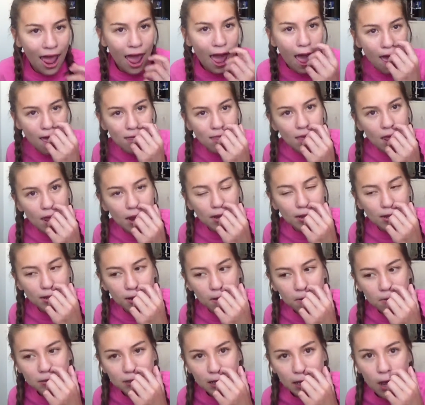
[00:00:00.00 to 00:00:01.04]
And then
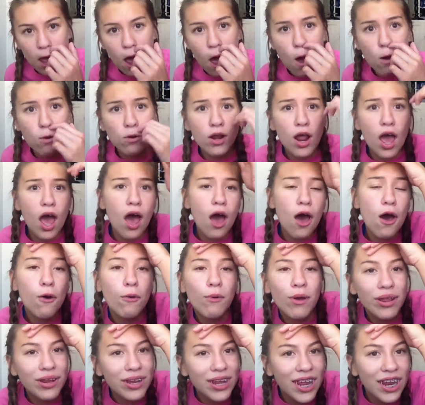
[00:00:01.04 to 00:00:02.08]
she was like, oh no,
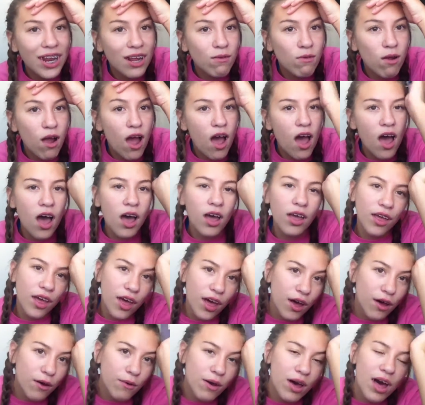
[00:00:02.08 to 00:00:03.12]
we did it wrong.
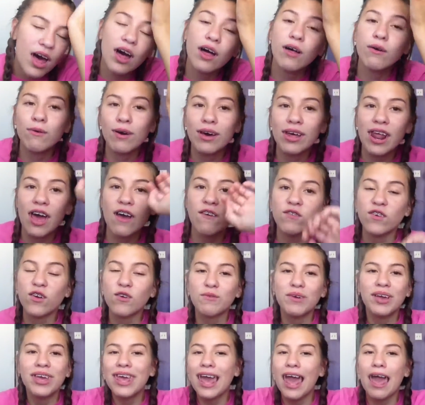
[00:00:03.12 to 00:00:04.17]
Oh well, whatever.
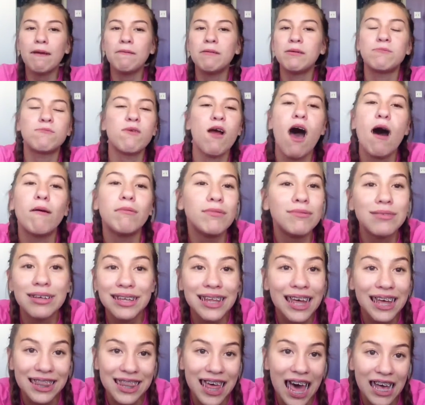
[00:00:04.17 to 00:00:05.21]
We came in probably
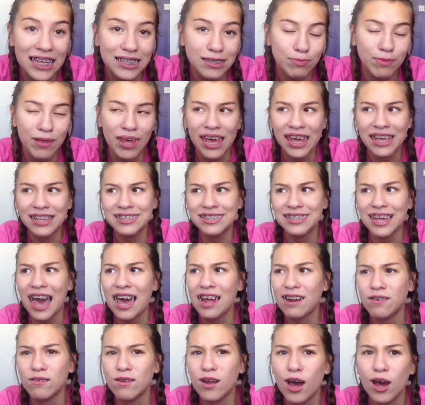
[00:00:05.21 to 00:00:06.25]
like last place.
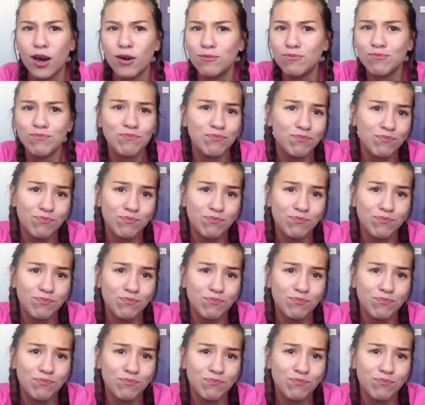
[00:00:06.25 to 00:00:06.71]
I don't know.